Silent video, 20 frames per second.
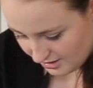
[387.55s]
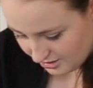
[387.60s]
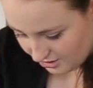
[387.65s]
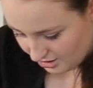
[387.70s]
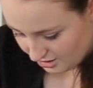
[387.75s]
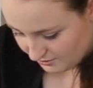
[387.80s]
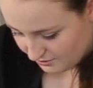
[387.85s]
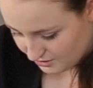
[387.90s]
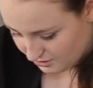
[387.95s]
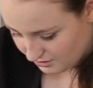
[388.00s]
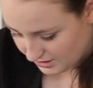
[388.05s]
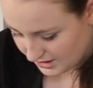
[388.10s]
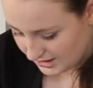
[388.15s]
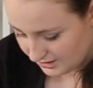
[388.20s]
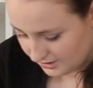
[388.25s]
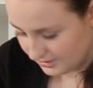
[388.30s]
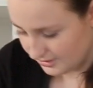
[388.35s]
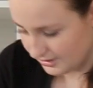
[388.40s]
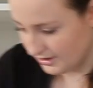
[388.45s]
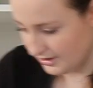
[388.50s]

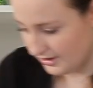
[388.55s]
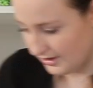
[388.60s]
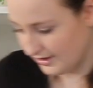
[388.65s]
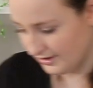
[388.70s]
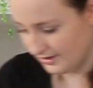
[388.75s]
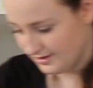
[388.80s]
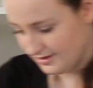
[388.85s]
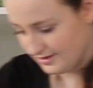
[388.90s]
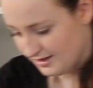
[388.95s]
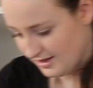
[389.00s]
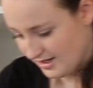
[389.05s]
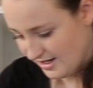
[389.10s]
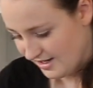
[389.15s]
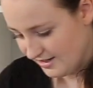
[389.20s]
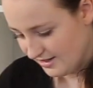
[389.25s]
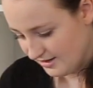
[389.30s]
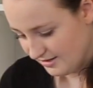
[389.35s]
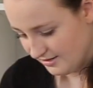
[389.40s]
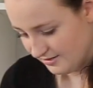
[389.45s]
go-between on the other side.